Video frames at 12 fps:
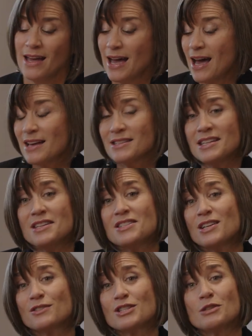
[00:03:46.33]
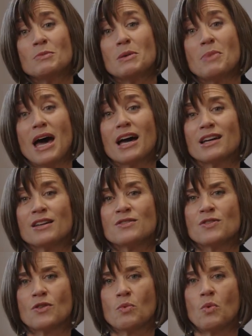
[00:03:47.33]
As he tilted me back
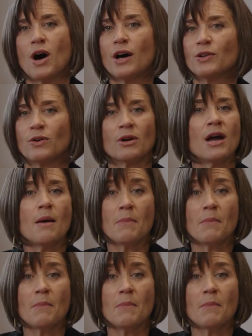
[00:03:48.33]
into the water,